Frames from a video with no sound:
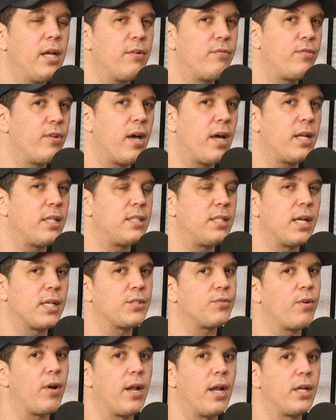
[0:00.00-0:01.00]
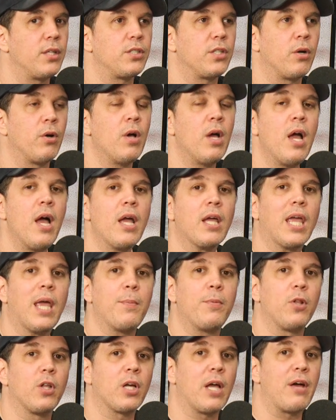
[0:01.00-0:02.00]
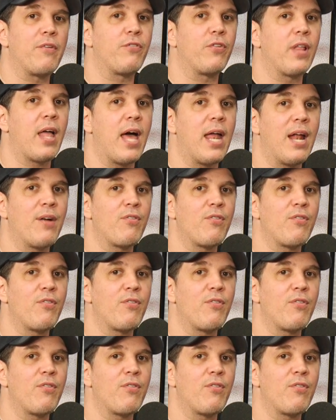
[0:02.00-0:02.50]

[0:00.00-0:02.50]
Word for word: If not, it's next Friday. So keep a lookout for that.